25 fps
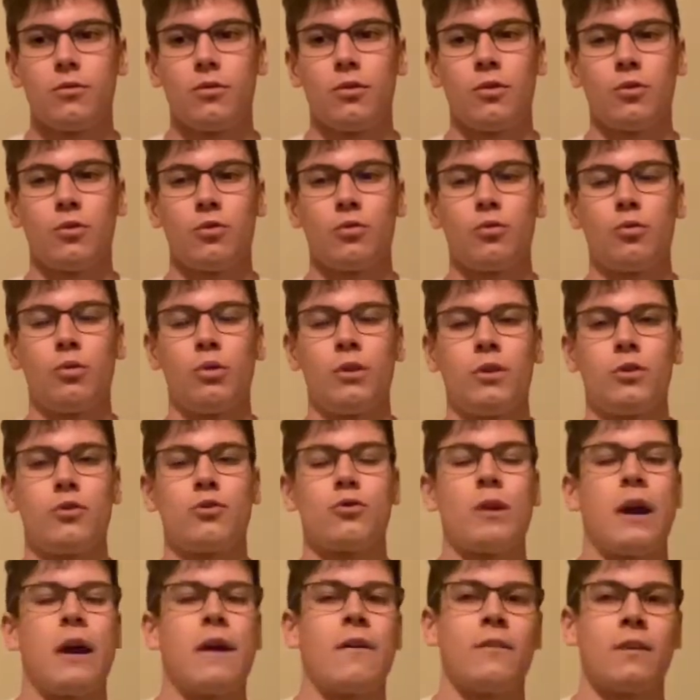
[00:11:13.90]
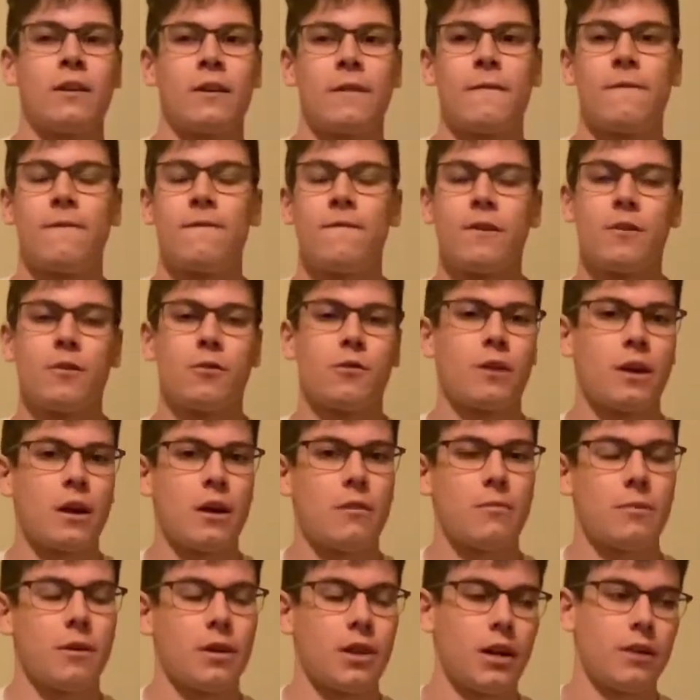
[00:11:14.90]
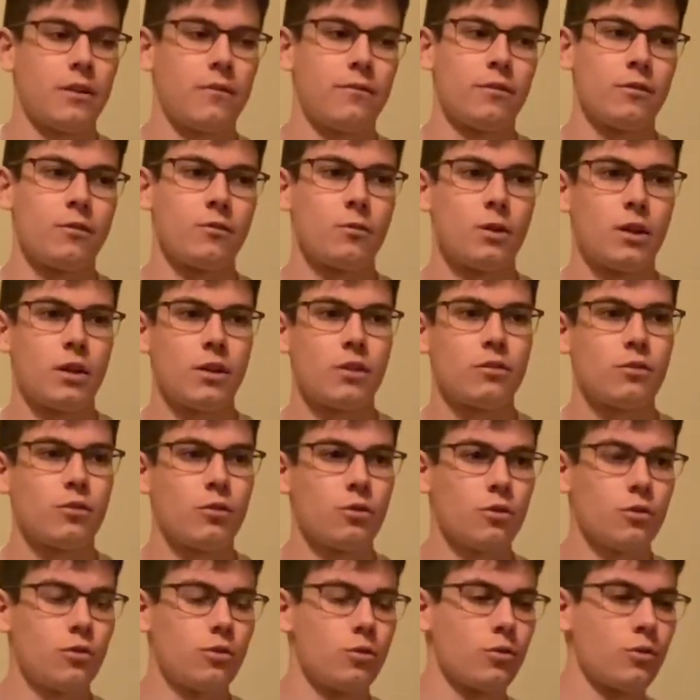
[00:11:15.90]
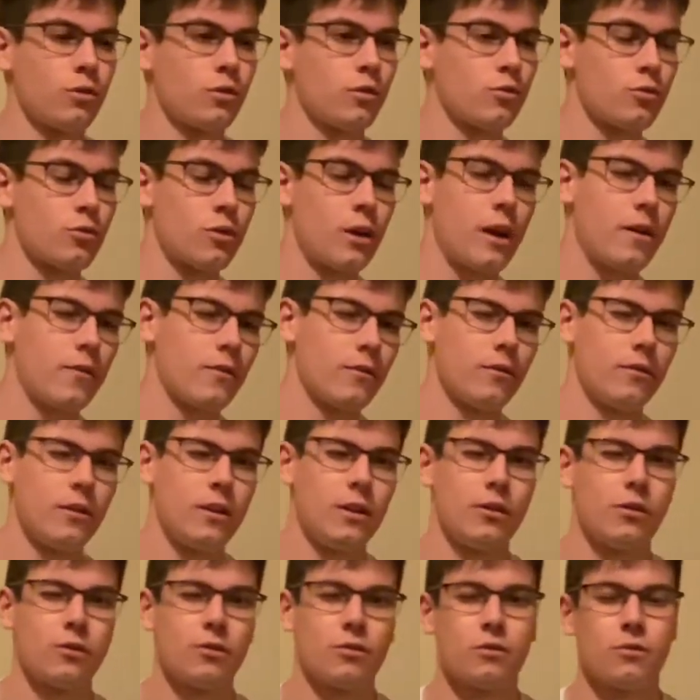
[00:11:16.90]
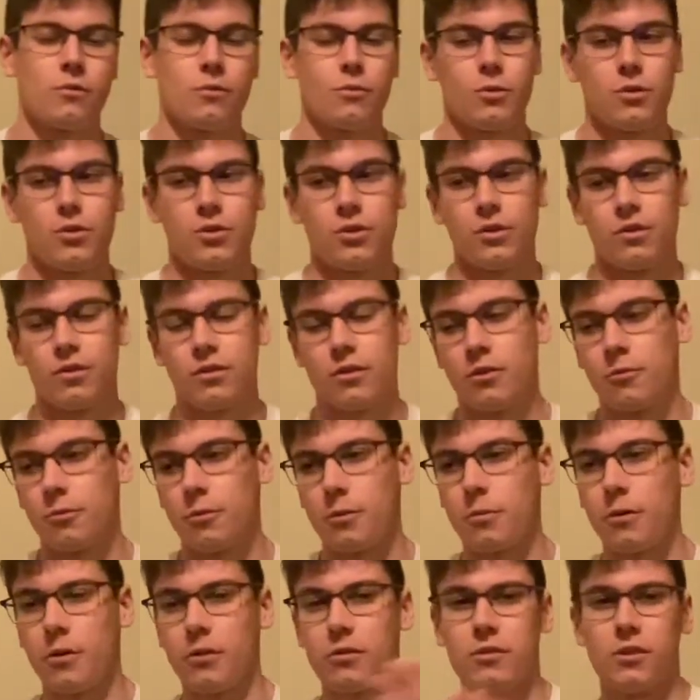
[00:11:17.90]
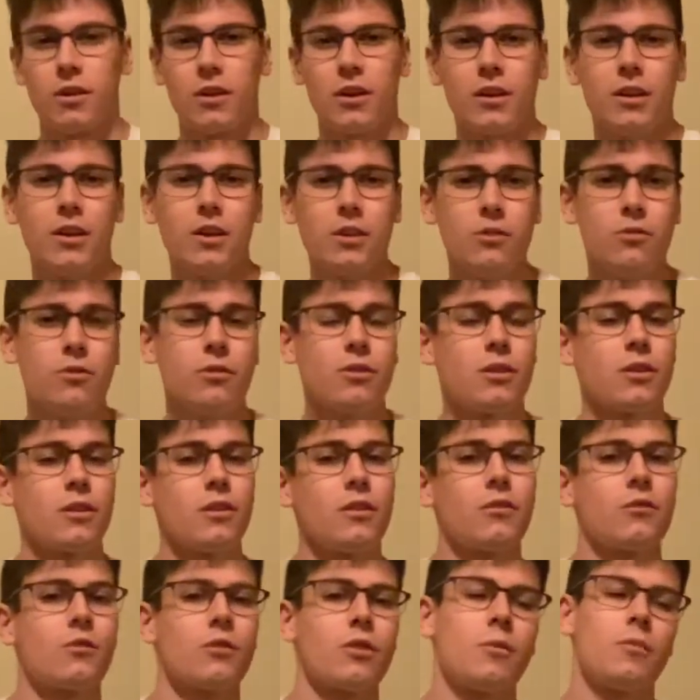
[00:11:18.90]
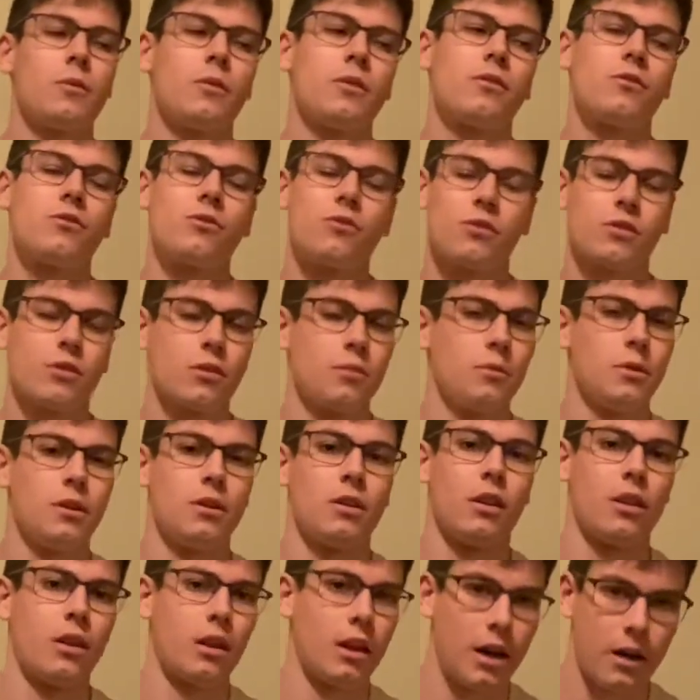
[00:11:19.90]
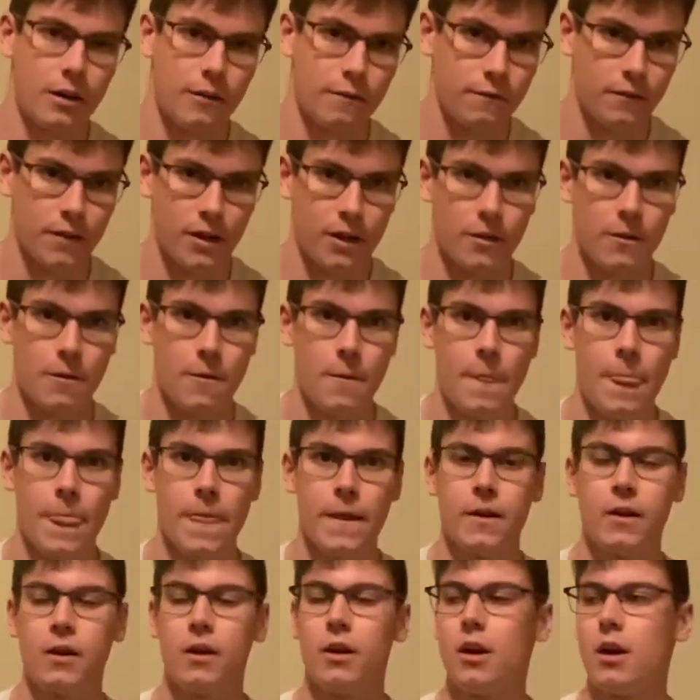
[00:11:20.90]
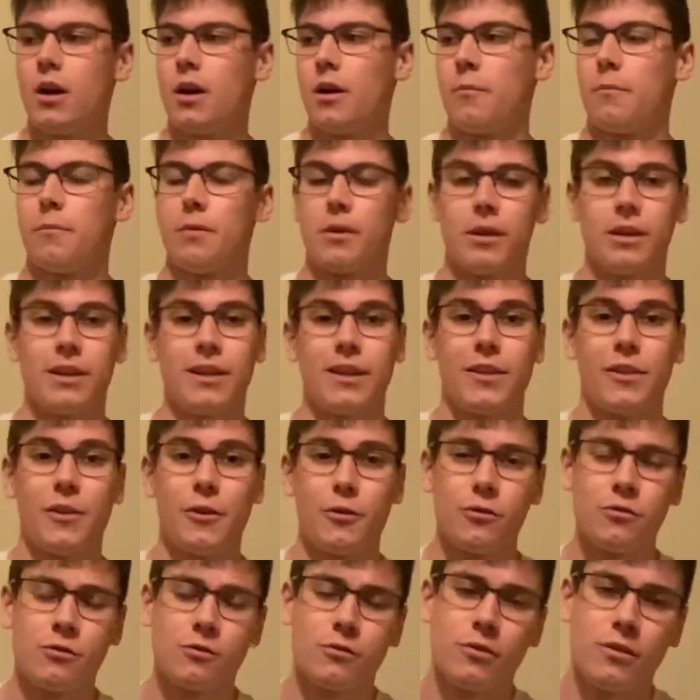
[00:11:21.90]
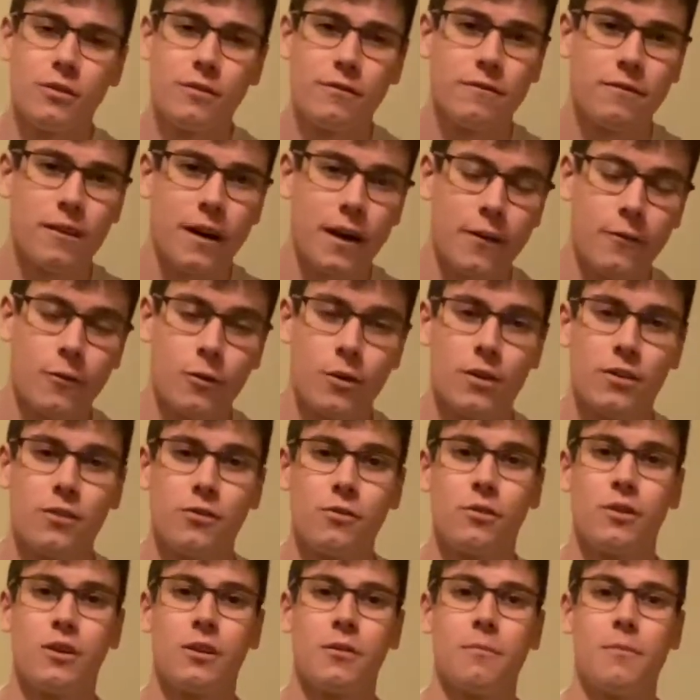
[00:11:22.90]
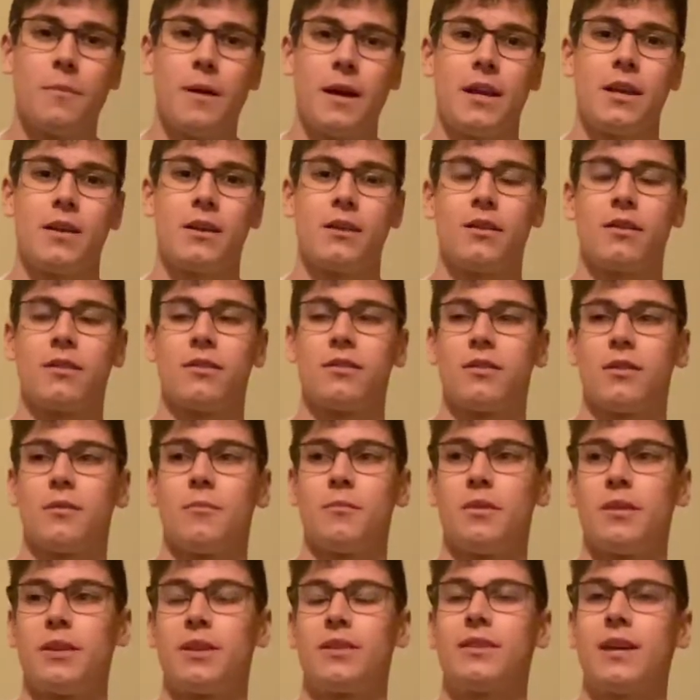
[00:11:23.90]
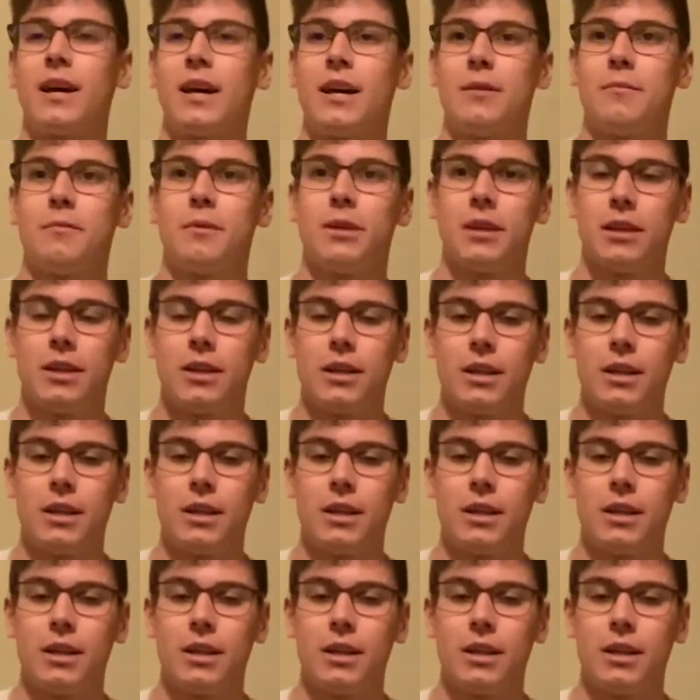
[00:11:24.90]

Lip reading: really traveling and figuring out my life, is when I start doing travel videos, which is going to be posted on here and on Instagram, and it's just going to be a lot of fun. But yeah, those are the 5 ways you can make some side money.